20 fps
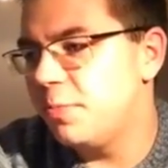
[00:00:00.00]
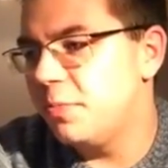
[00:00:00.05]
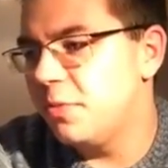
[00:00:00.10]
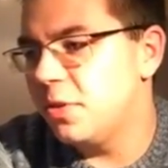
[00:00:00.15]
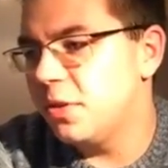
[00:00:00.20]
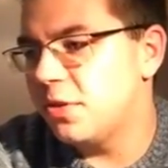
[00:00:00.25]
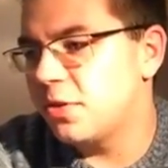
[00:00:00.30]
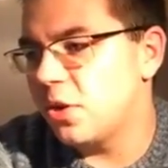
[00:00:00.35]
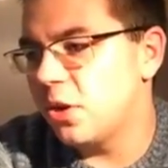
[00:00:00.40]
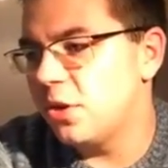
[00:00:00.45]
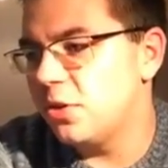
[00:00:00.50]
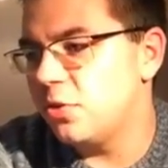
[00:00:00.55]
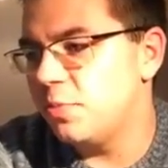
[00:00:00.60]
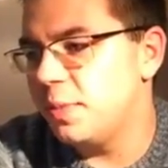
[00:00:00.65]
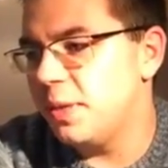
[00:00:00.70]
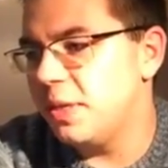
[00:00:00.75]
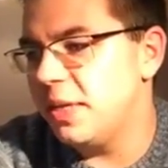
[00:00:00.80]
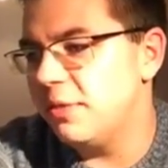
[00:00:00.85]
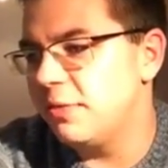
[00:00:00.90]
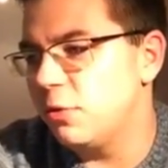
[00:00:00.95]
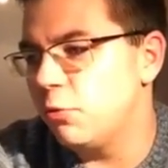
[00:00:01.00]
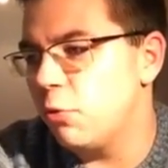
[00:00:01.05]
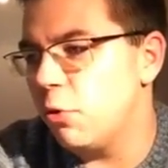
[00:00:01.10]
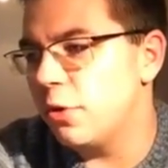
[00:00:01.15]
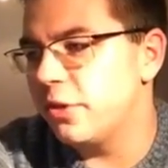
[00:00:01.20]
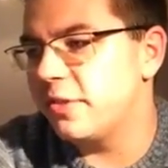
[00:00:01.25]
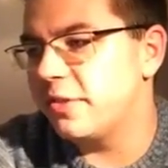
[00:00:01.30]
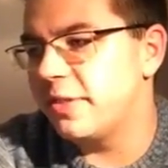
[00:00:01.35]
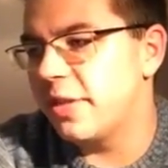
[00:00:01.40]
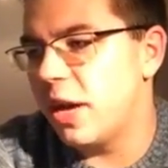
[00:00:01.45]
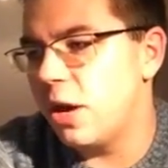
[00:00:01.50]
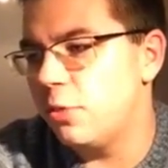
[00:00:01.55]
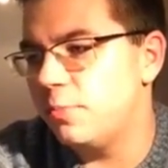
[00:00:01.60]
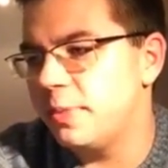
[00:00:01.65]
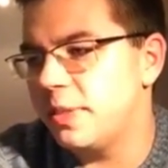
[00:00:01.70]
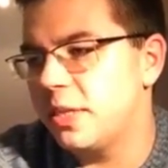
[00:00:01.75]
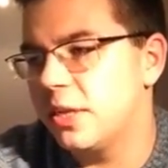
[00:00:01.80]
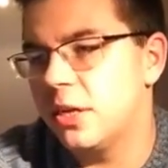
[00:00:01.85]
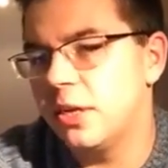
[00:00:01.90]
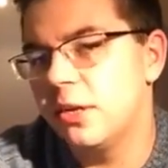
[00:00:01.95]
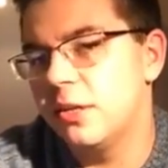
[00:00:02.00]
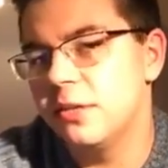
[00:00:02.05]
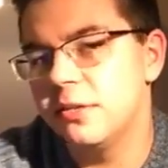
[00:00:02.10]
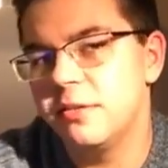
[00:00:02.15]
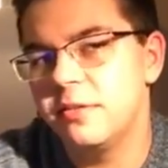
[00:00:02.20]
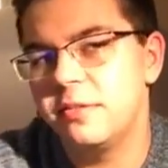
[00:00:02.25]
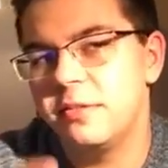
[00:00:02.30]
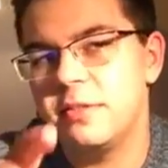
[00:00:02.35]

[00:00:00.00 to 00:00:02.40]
it's gonna be even worse now because